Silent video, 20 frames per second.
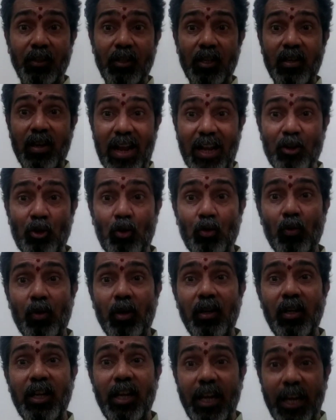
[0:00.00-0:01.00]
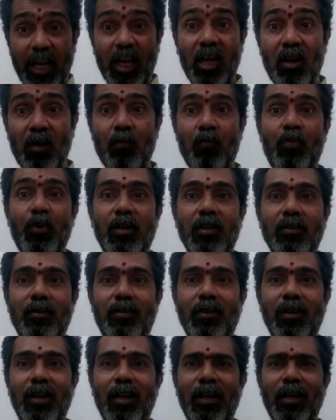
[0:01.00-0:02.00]
The naturally inbuilt
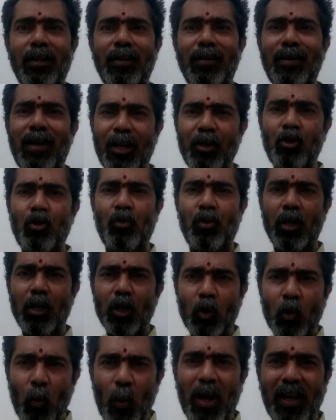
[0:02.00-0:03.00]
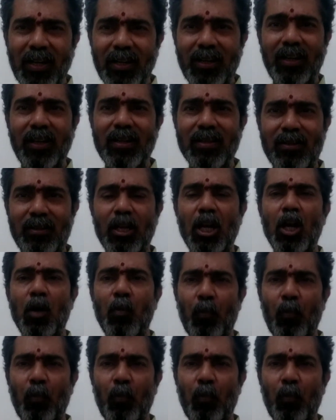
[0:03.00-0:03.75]
natural qualities,